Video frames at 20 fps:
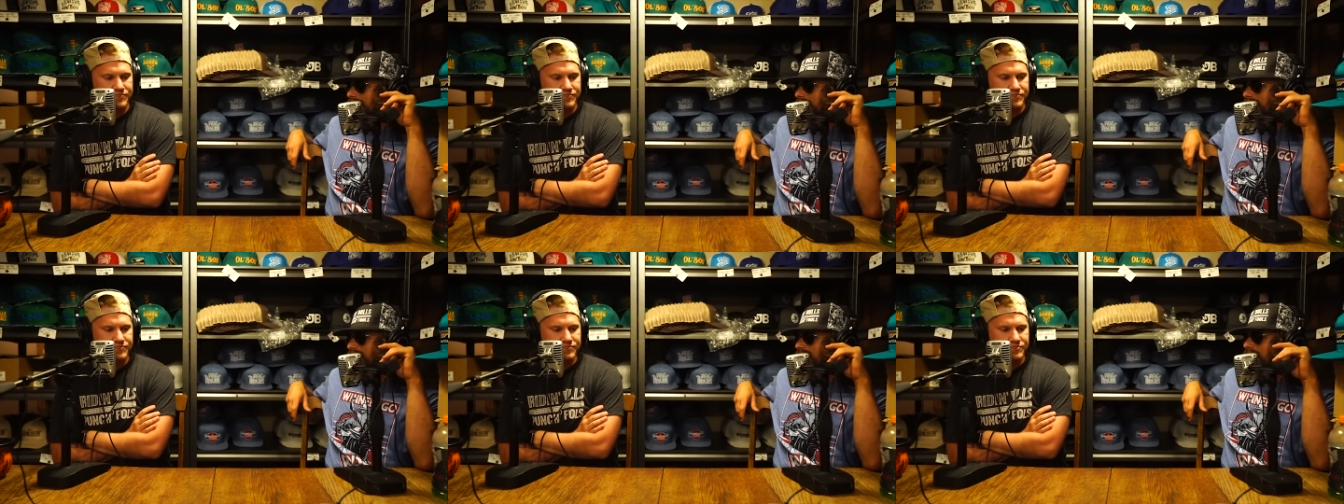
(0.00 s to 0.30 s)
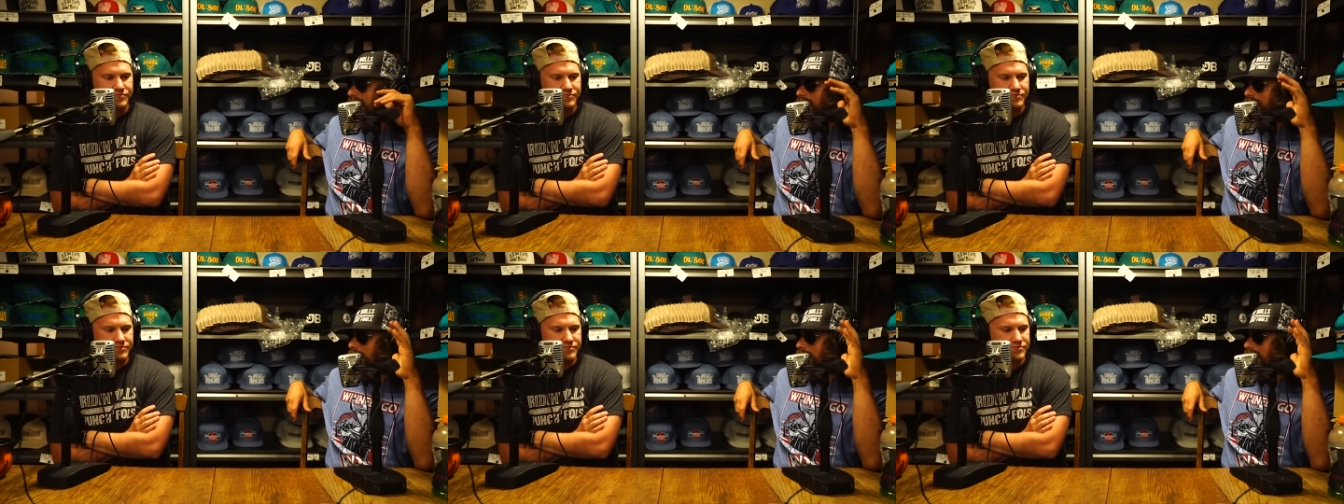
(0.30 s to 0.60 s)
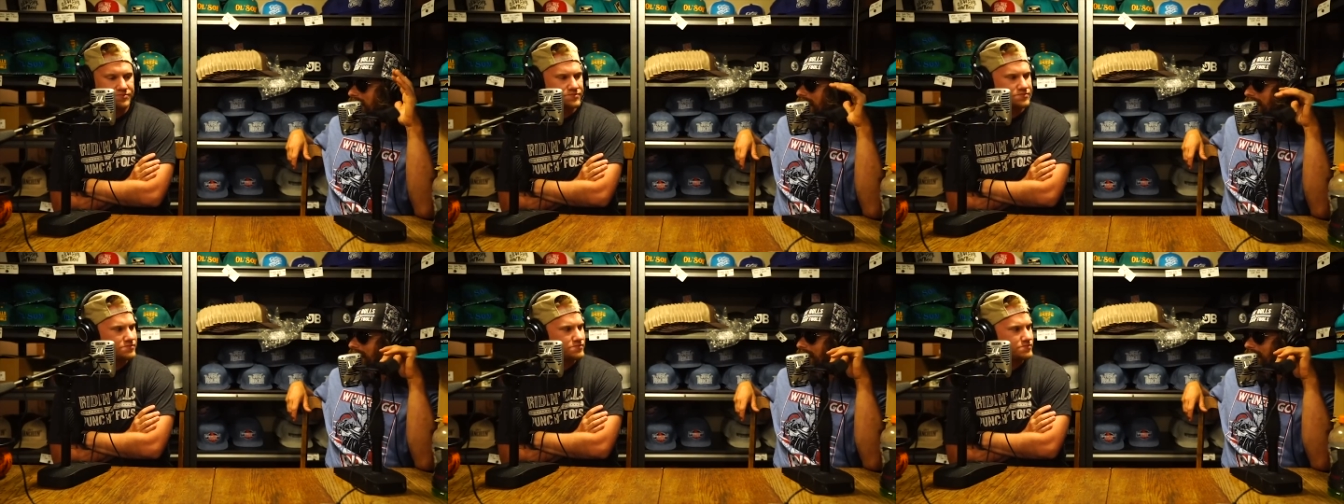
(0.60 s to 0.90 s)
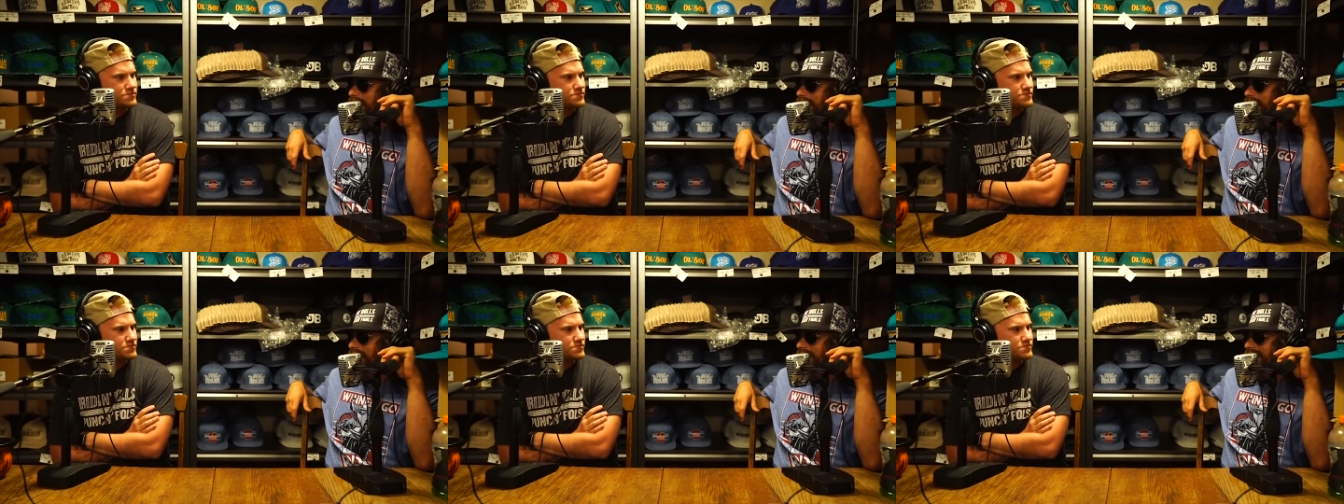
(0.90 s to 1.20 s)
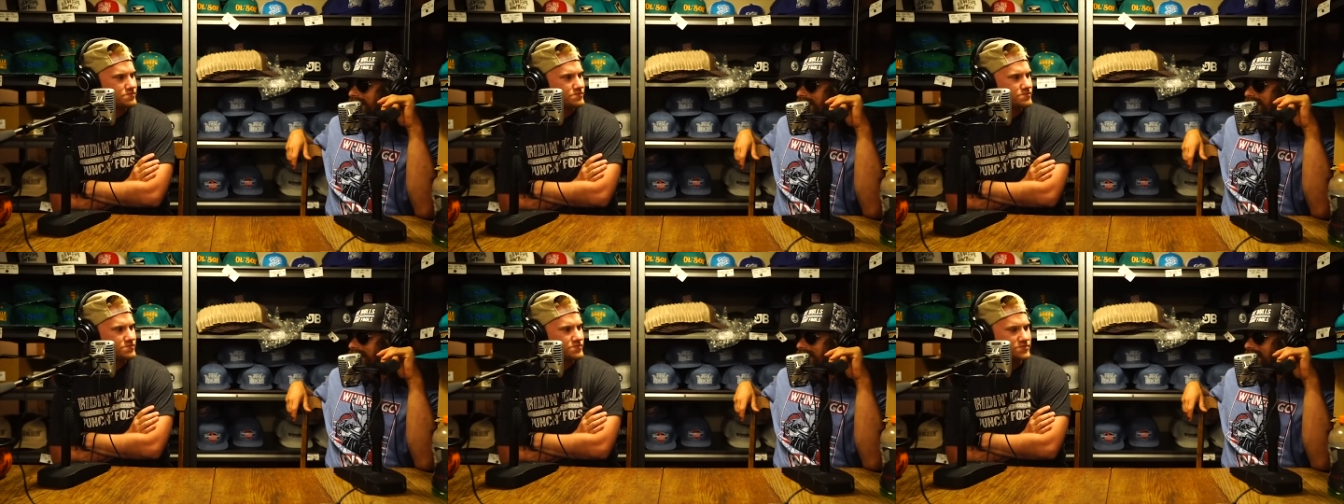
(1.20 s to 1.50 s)
it's not gonna be that
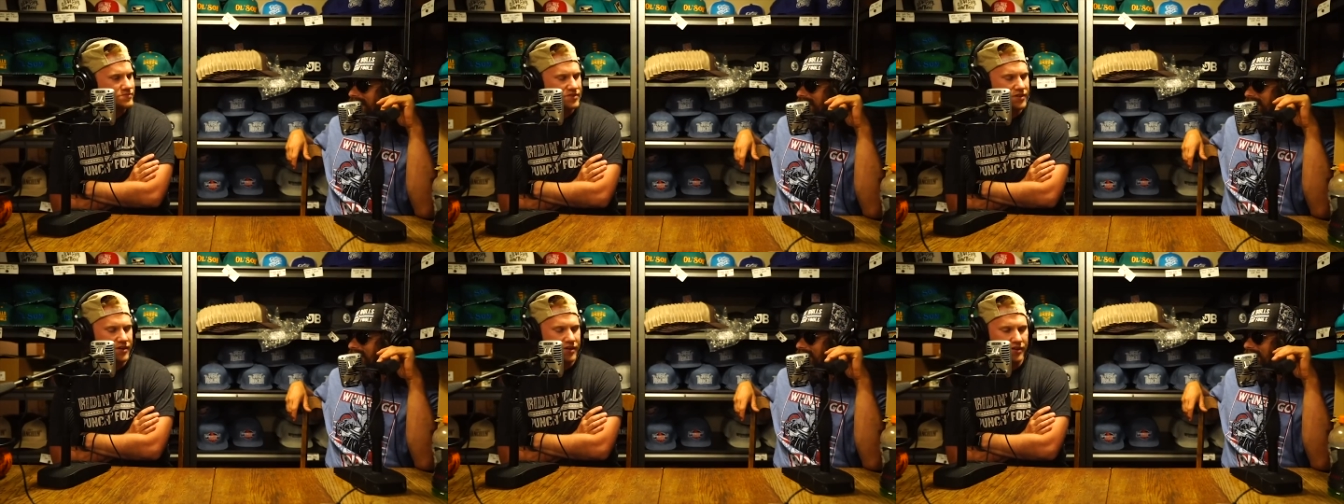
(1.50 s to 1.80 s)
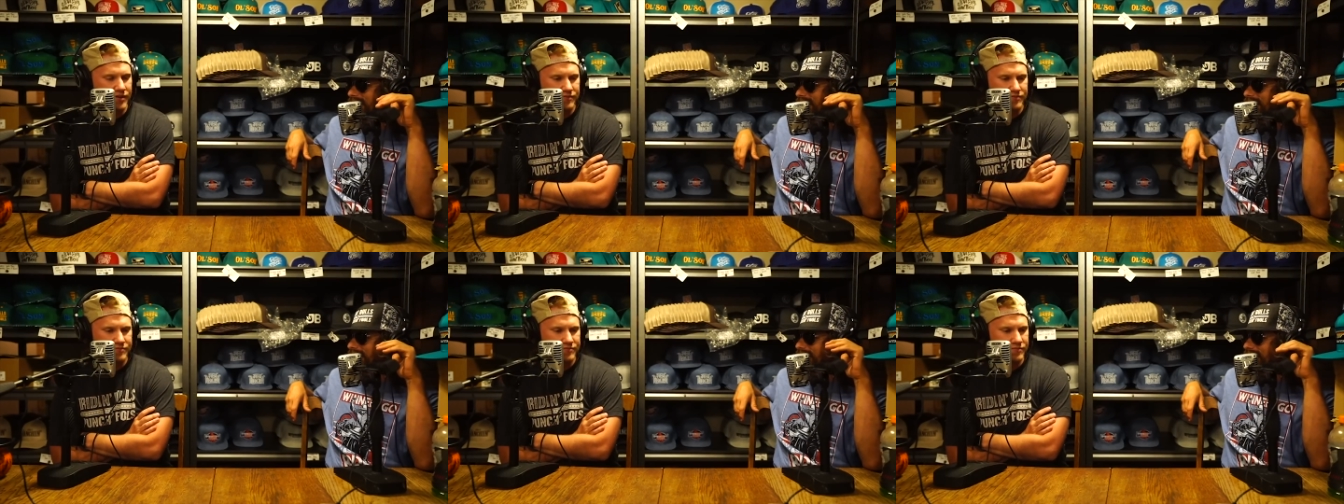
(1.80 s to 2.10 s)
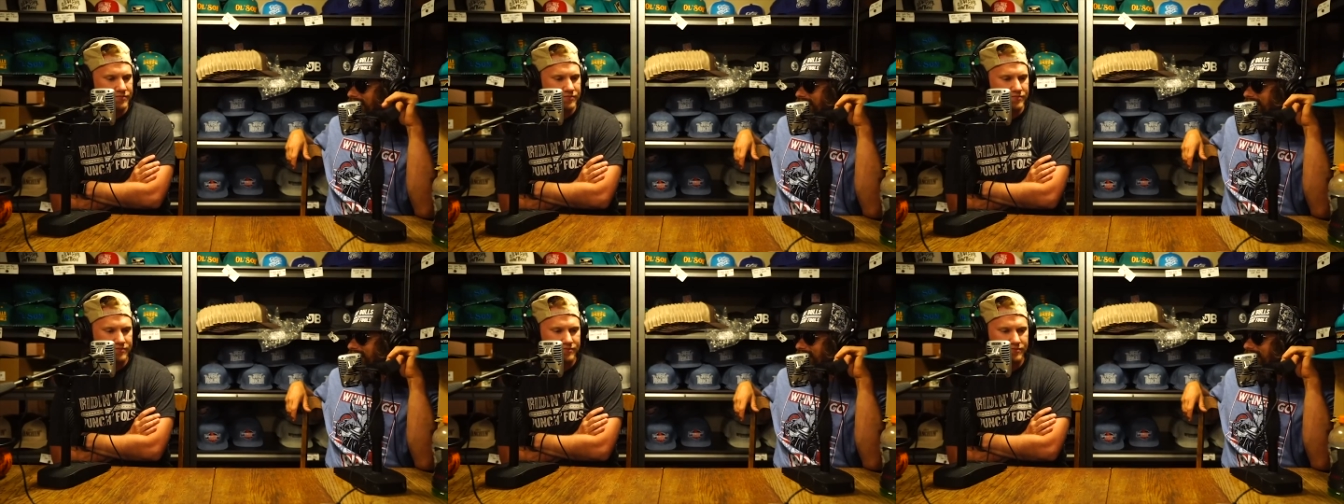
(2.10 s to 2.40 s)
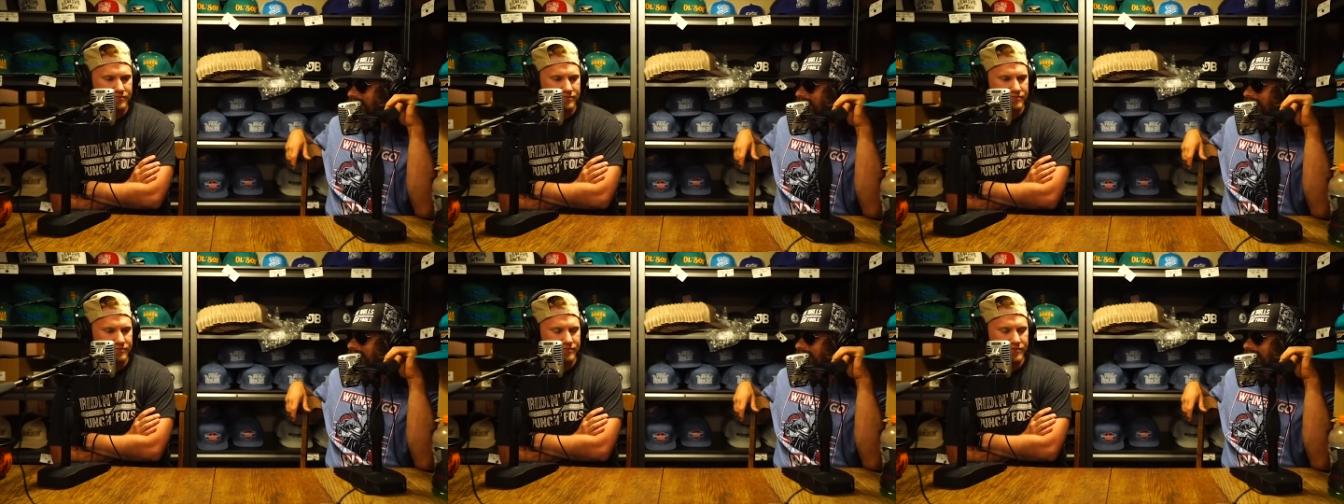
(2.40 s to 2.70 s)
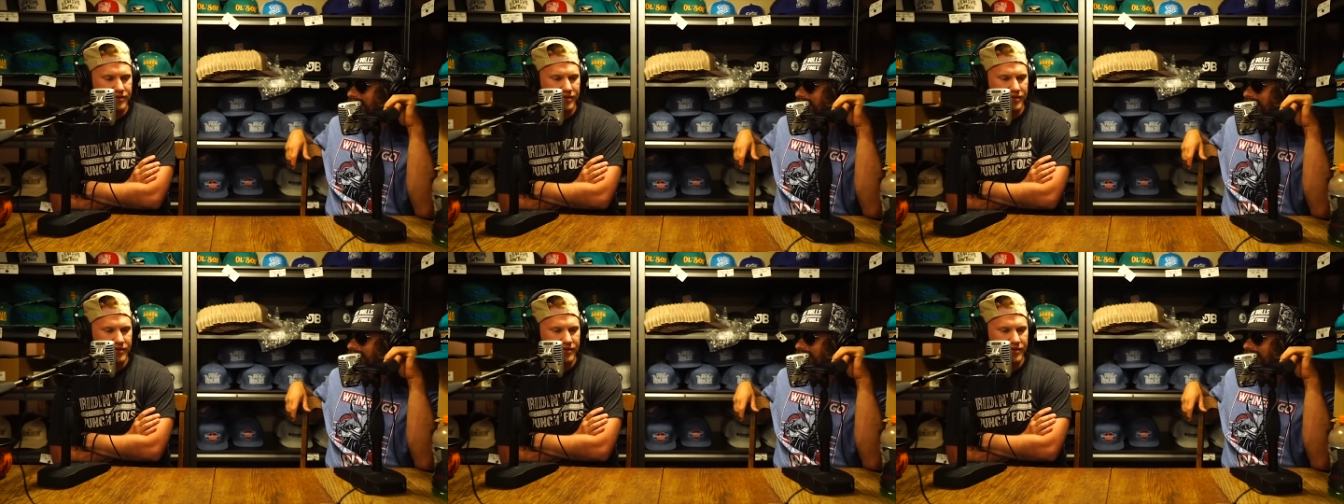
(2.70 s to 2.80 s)
hard. He's yeah. just gonna turn out of here.